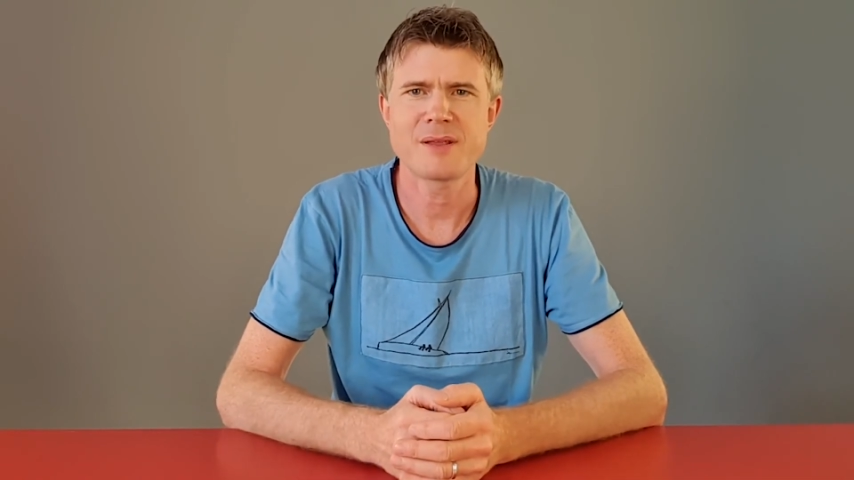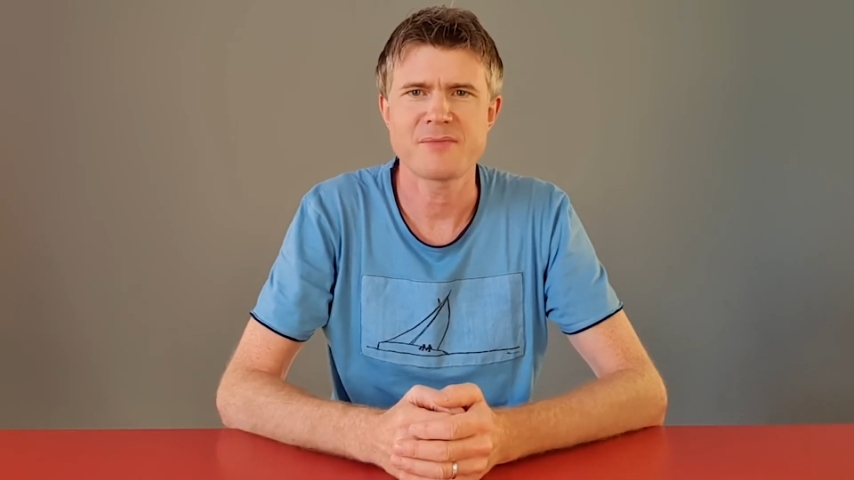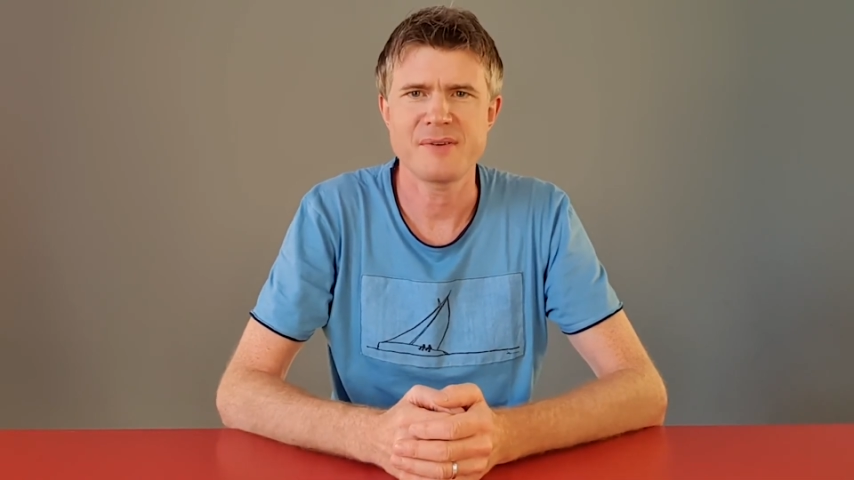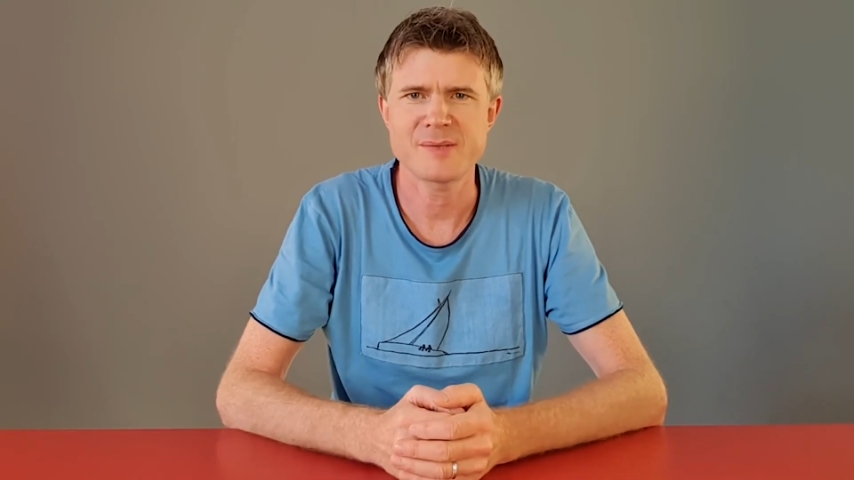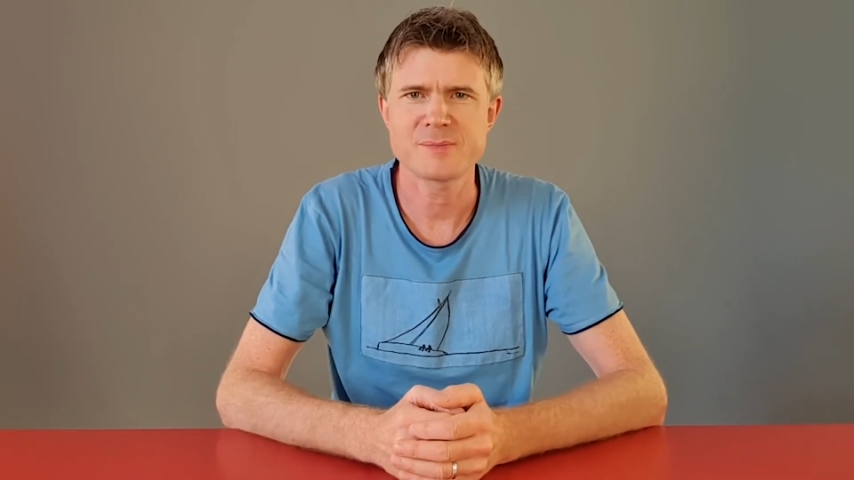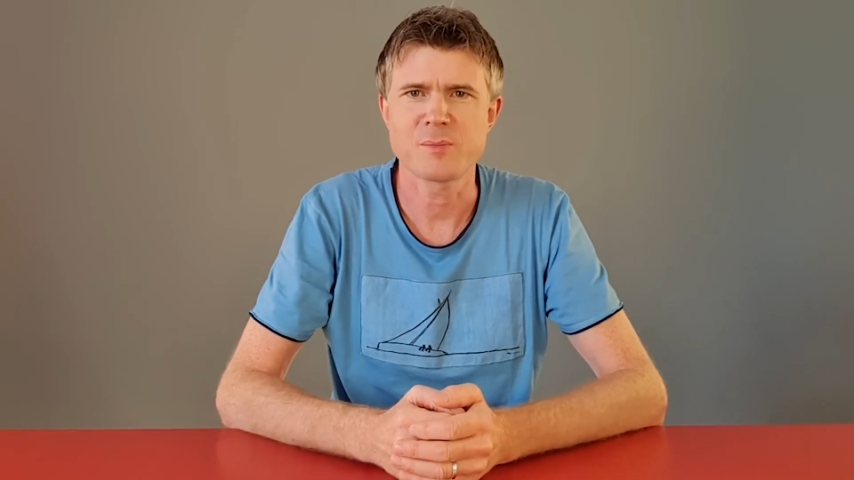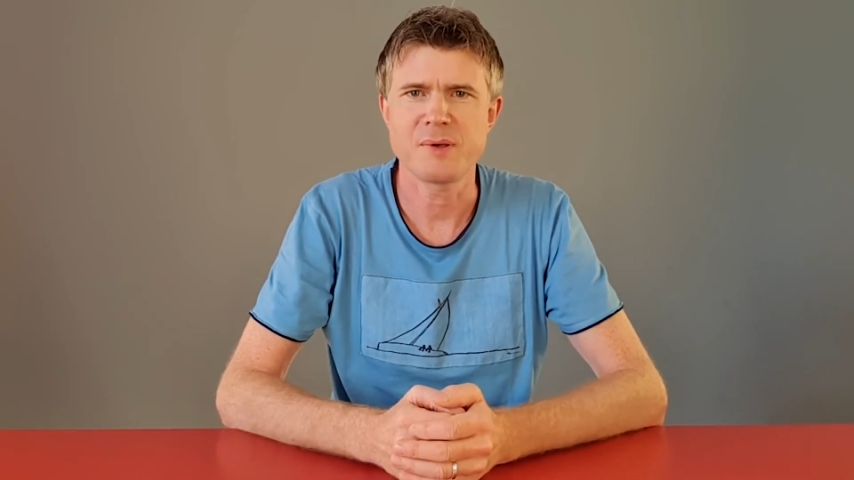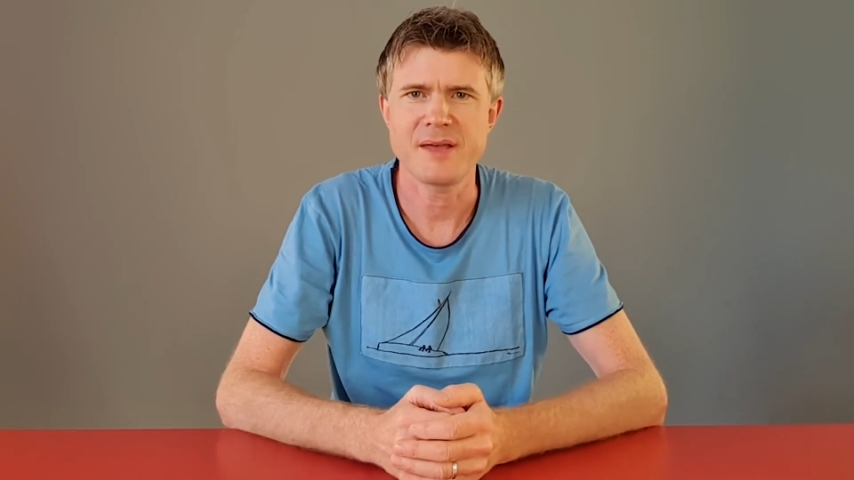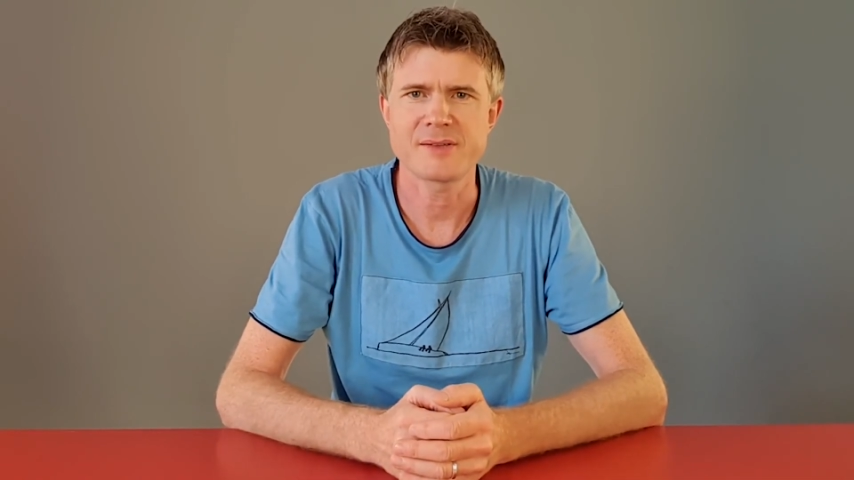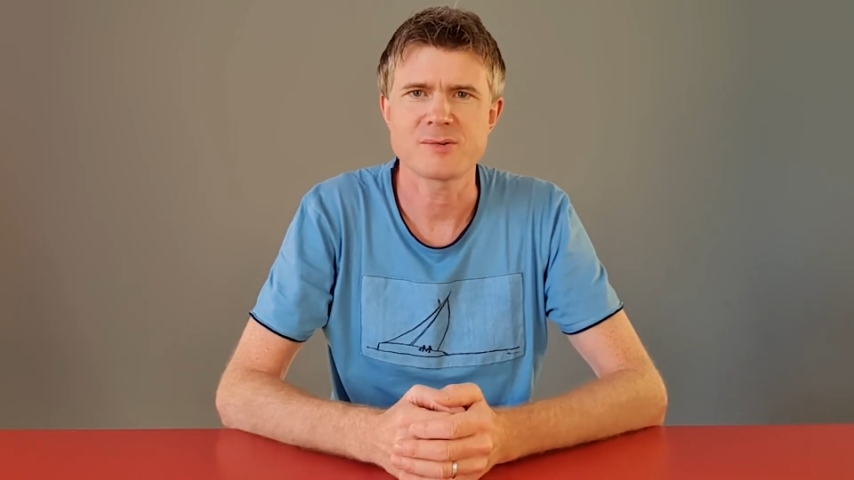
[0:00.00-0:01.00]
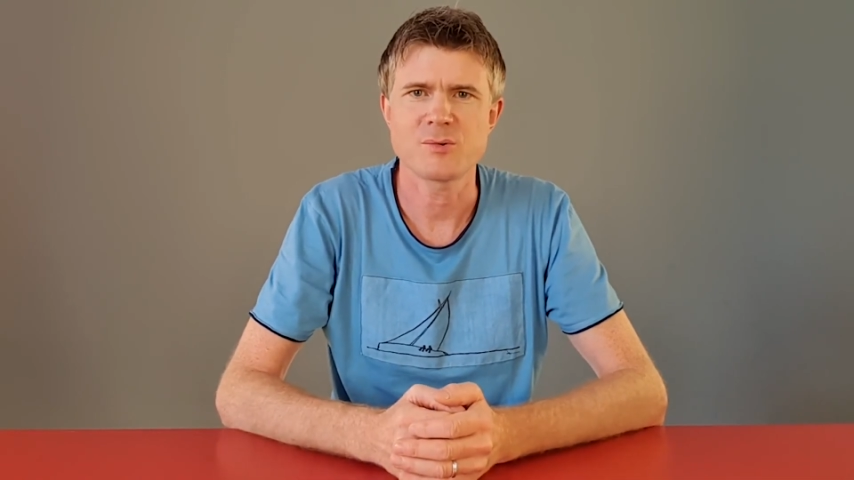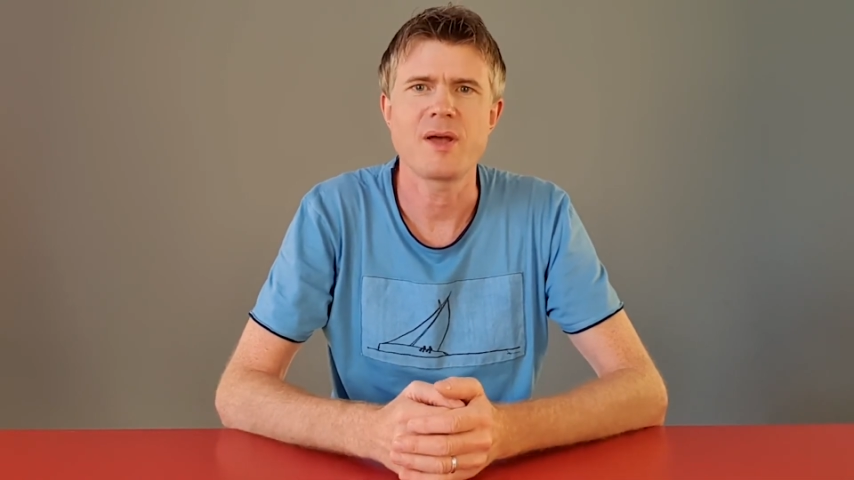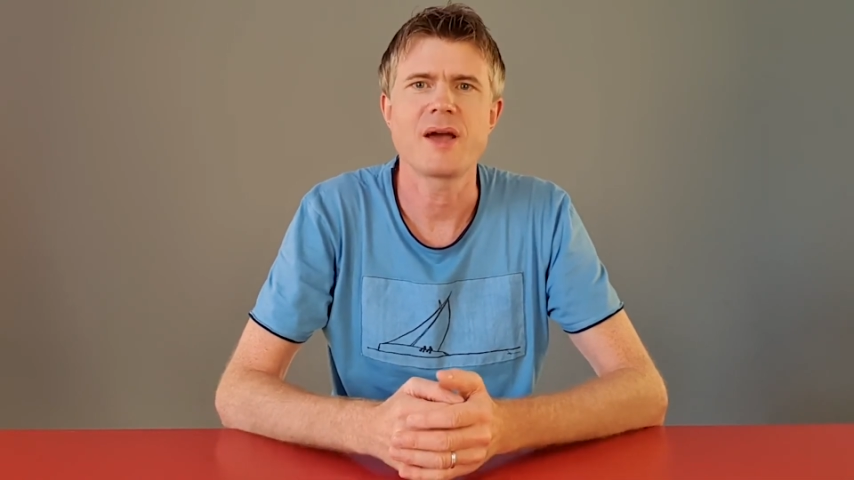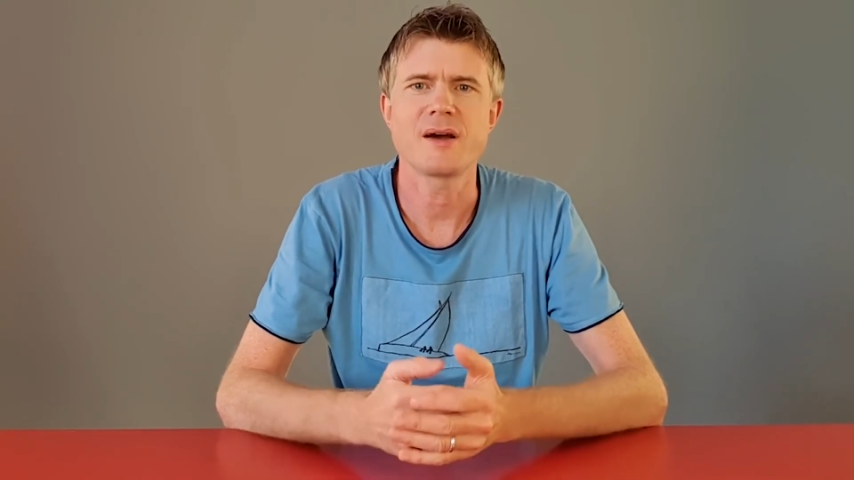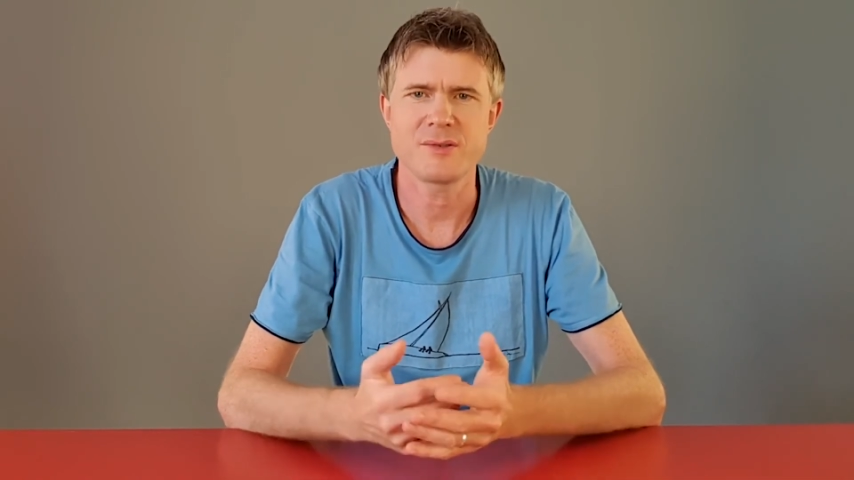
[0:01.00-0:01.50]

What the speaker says: Facebook page where